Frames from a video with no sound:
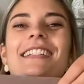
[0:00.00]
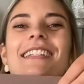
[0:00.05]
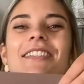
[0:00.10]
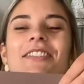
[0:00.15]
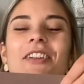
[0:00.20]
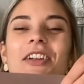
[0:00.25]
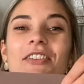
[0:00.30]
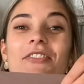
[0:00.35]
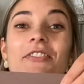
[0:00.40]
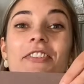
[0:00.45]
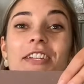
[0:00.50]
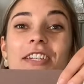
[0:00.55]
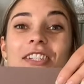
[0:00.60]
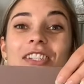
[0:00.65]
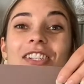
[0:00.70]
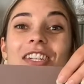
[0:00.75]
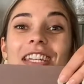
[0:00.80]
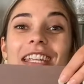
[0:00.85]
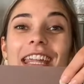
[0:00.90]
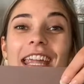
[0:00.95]
Now I
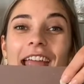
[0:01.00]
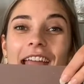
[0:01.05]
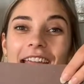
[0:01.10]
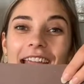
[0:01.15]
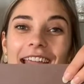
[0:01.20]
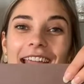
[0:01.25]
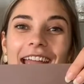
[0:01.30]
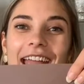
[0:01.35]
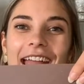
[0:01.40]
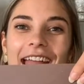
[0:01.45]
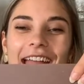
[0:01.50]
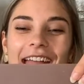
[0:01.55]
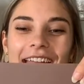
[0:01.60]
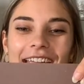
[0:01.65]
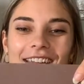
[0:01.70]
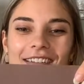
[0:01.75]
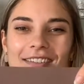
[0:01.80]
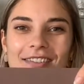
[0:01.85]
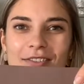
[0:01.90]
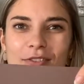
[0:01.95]
finished K,
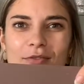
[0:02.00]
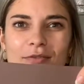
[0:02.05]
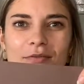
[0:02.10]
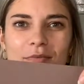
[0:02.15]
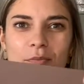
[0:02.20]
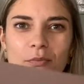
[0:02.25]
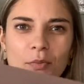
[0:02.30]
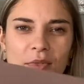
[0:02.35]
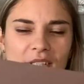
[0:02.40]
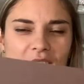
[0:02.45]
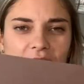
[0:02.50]
A. What's the